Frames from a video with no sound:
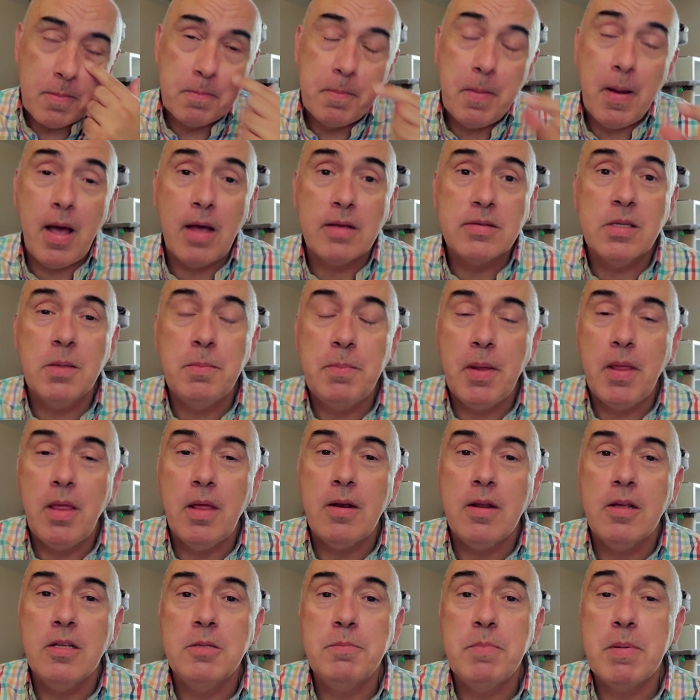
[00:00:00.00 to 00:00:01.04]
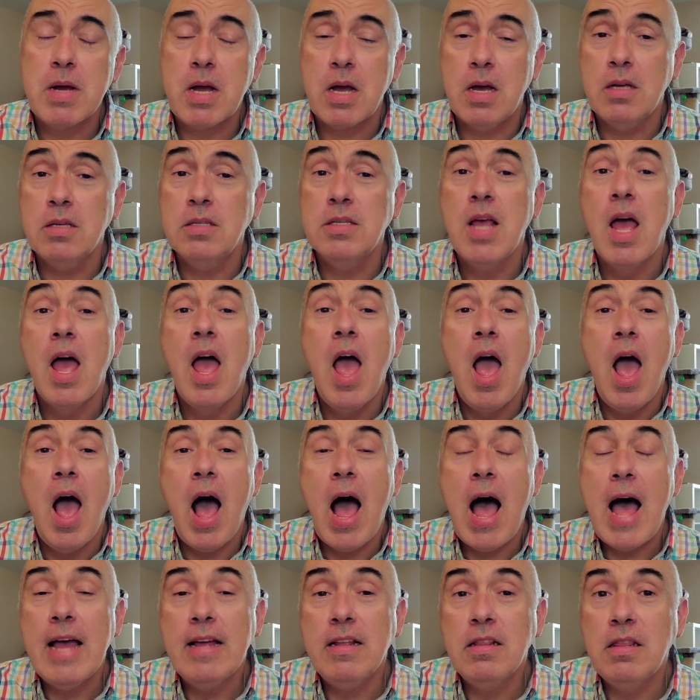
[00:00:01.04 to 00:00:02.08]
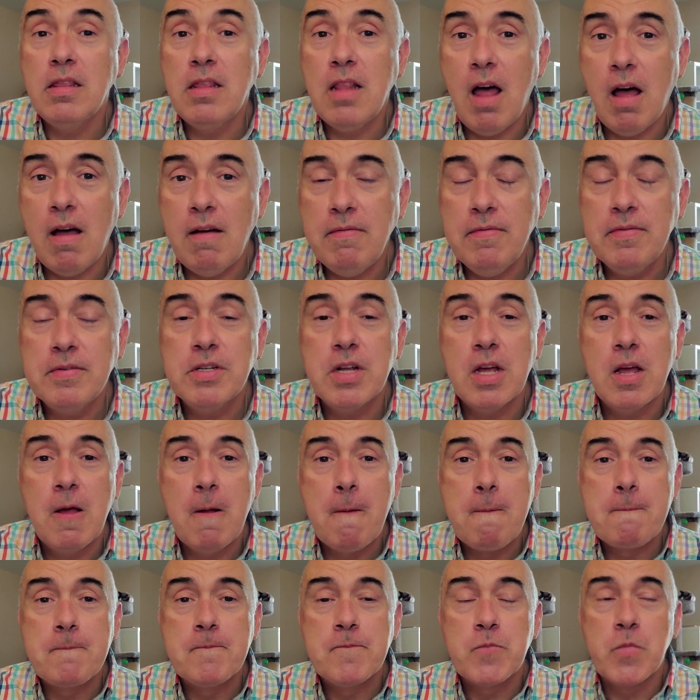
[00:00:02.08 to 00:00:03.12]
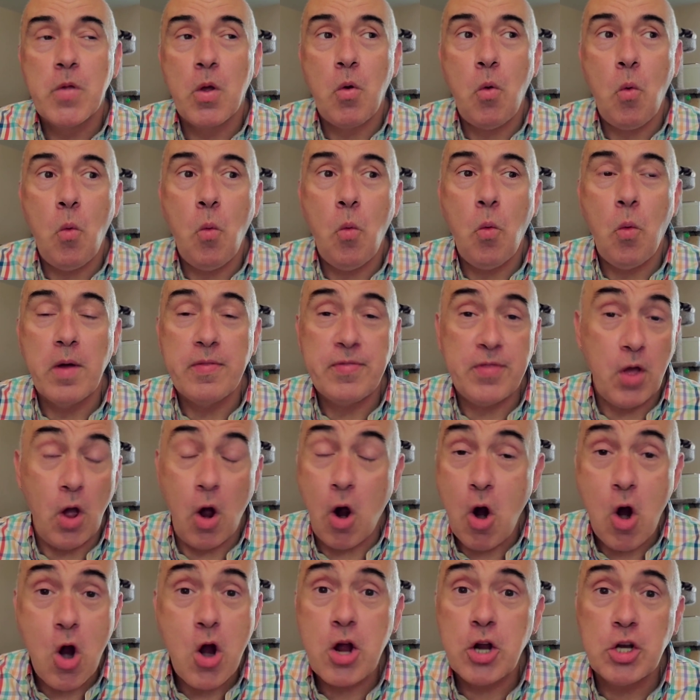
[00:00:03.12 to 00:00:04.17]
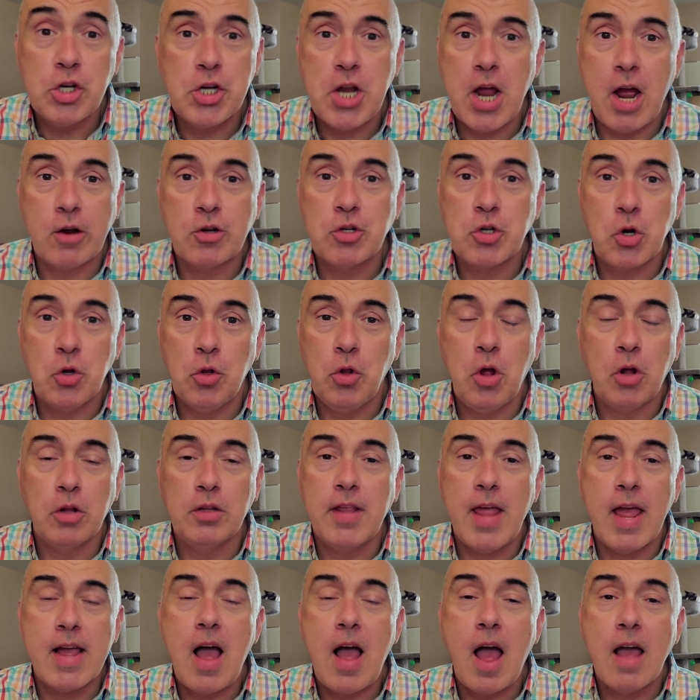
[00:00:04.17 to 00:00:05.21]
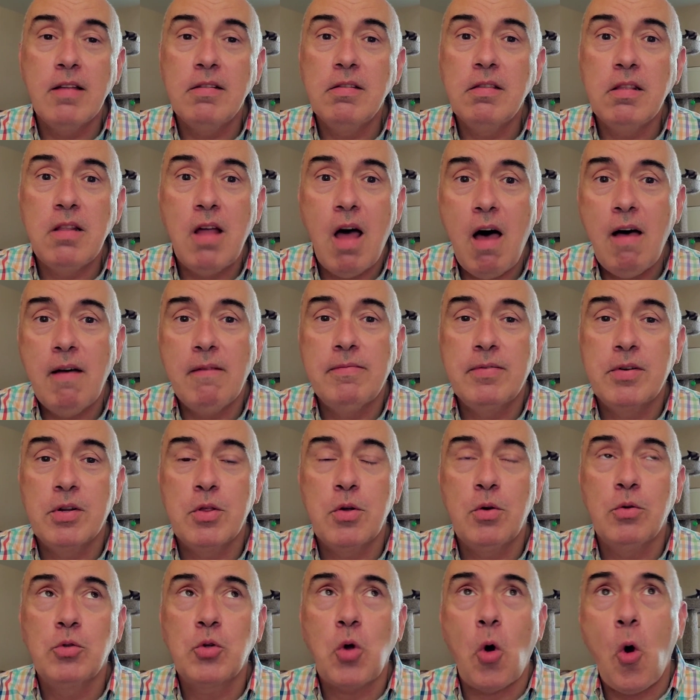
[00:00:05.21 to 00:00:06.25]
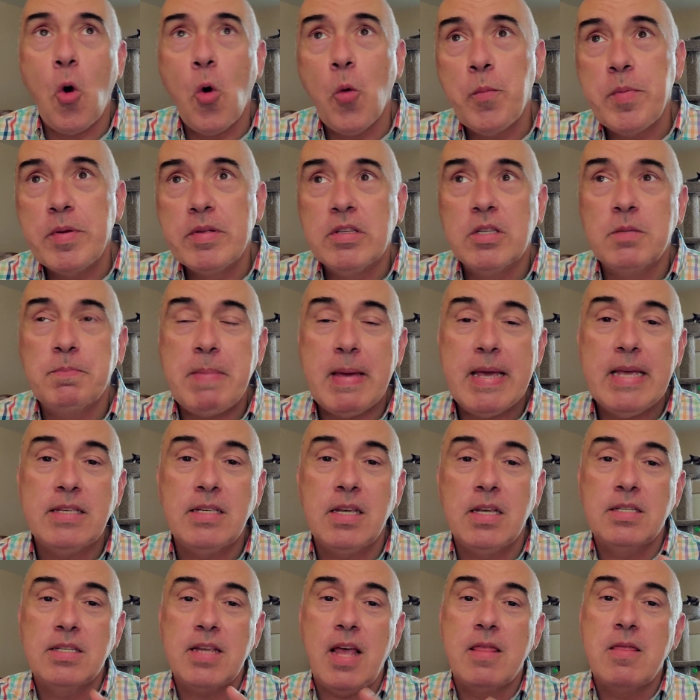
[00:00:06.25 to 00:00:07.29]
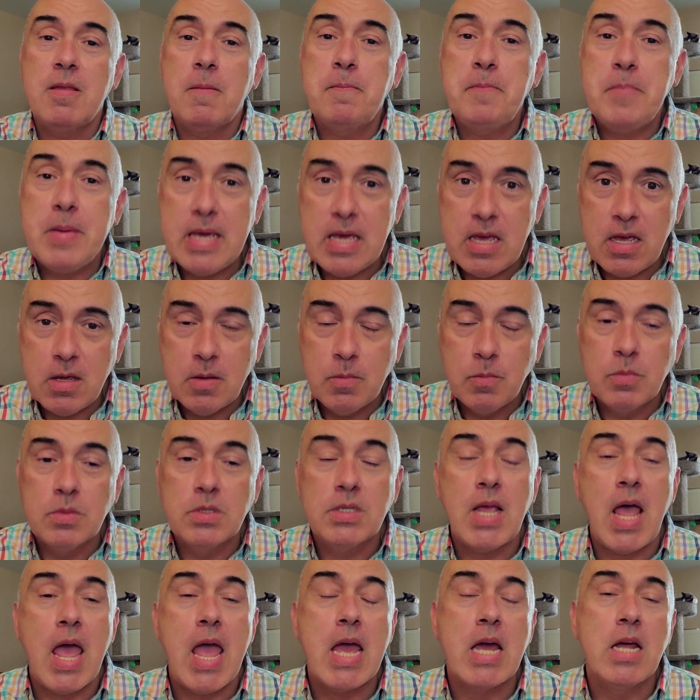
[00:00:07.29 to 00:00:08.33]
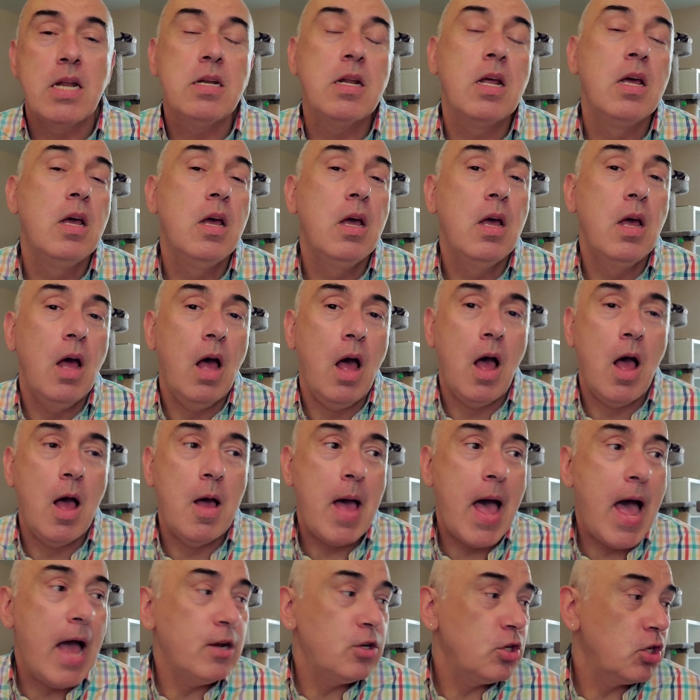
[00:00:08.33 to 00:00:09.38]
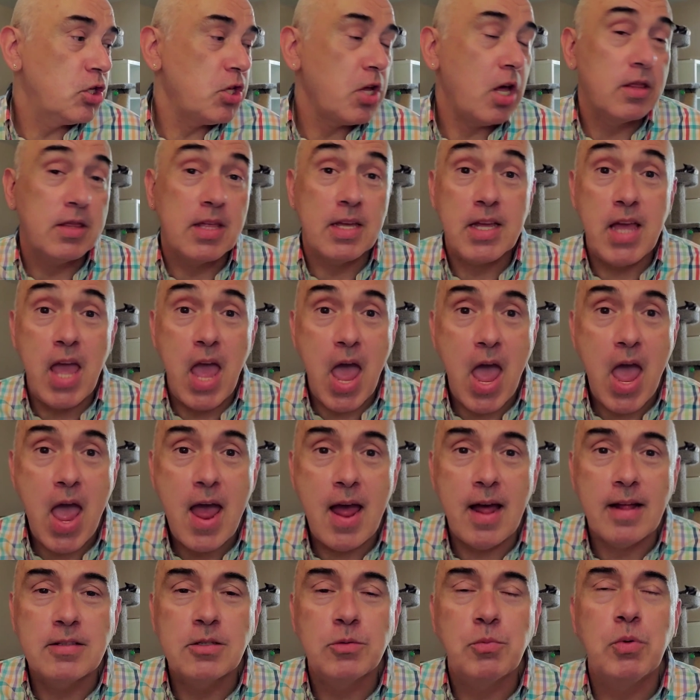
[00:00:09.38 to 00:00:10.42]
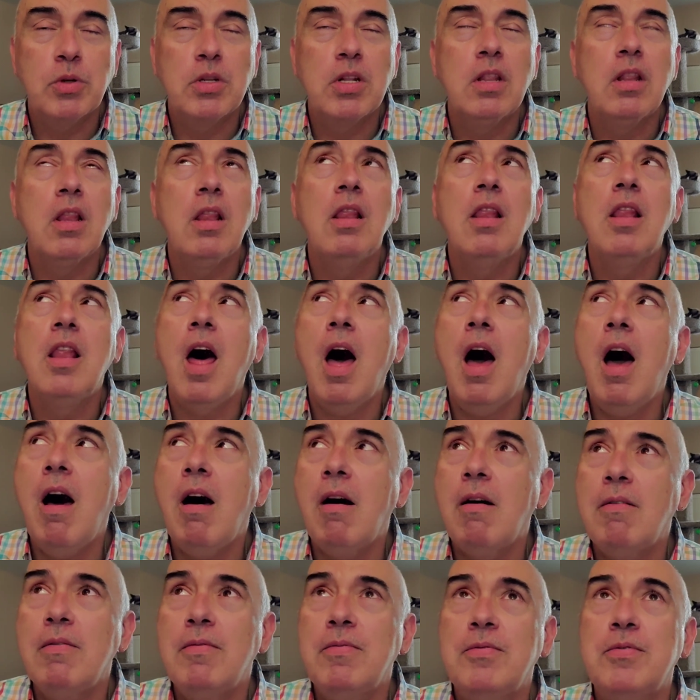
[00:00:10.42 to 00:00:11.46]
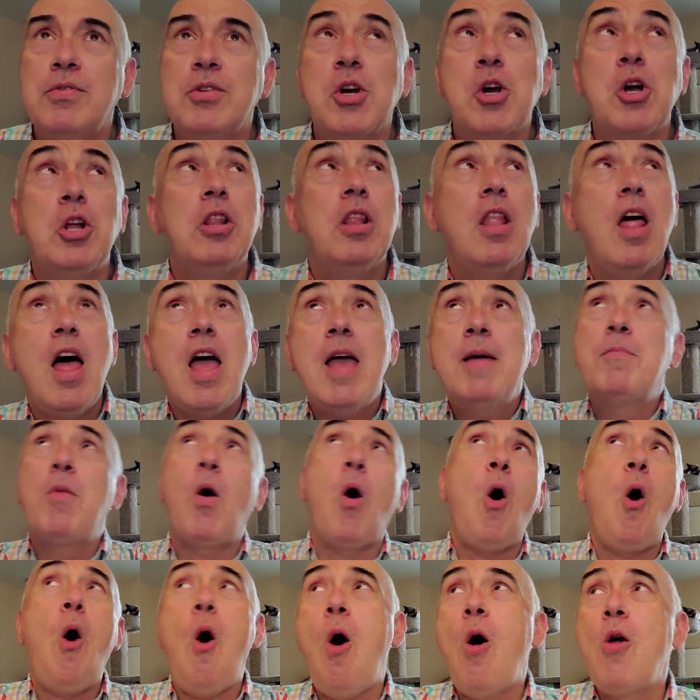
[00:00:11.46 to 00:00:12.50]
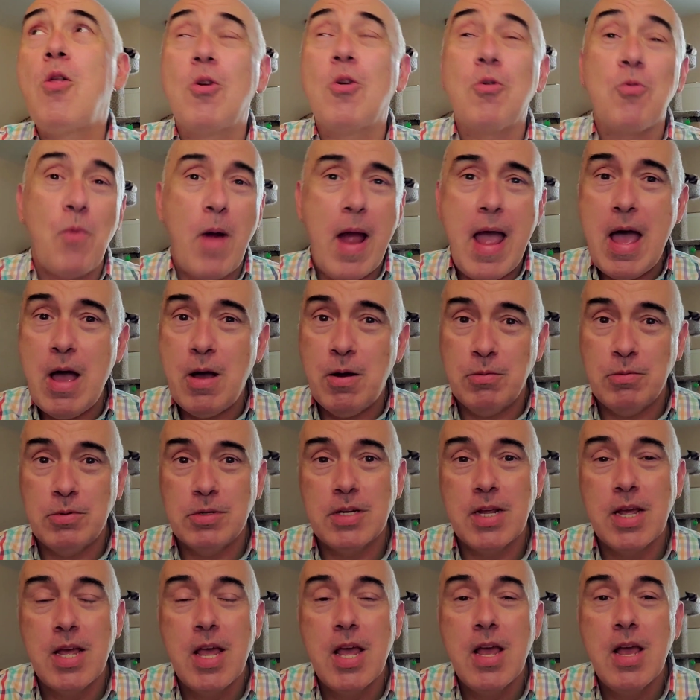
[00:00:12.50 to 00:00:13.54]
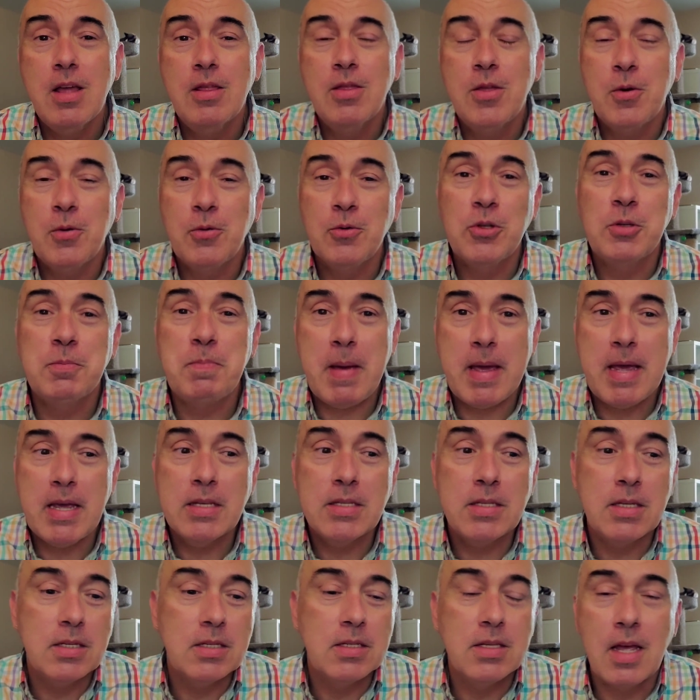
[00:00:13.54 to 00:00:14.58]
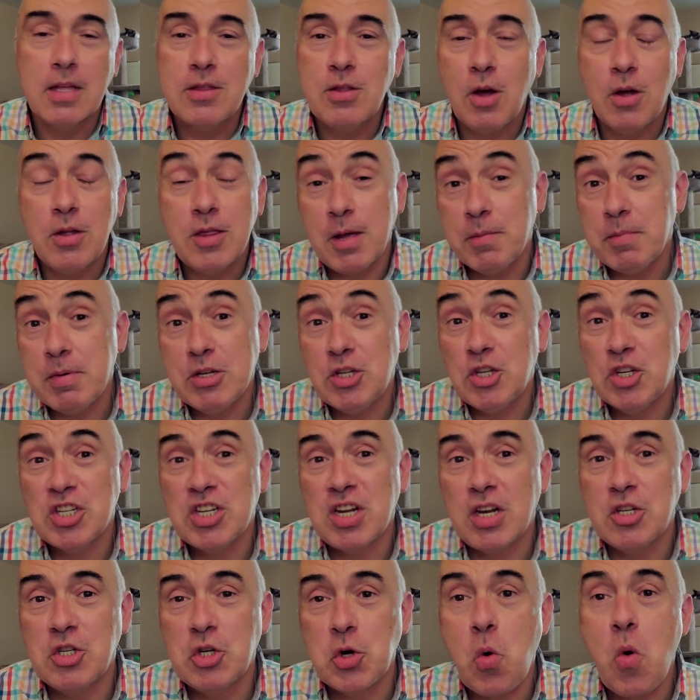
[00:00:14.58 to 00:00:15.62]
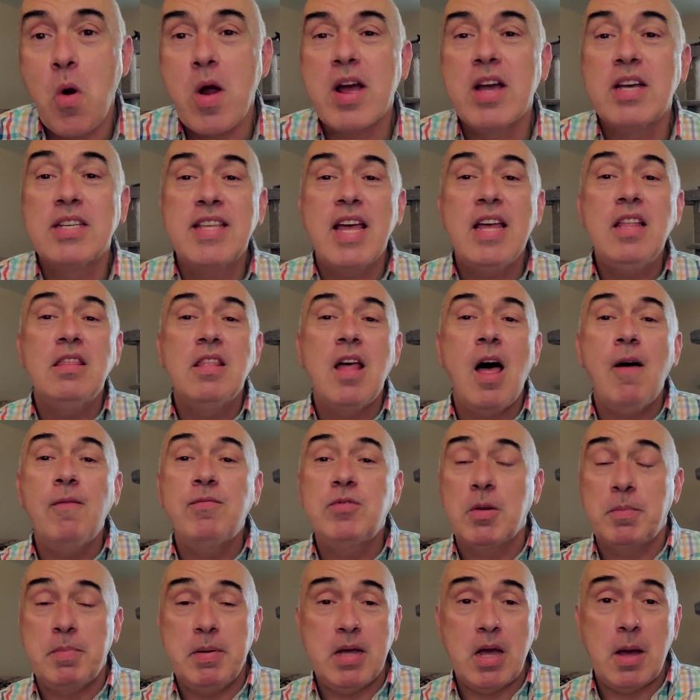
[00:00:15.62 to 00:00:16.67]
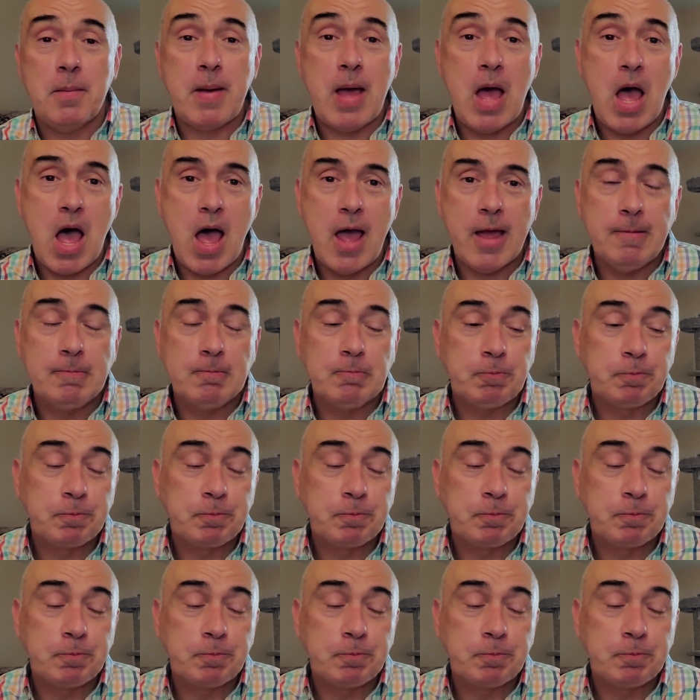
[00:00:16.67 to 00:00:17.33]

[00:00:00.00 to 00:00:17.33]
possibilities because I loved what the architecture looked like. I loved those open spaces and the beams, and I just thought the cats would love to climb all around those spaces. I thought they would just adore it because they love to be up high.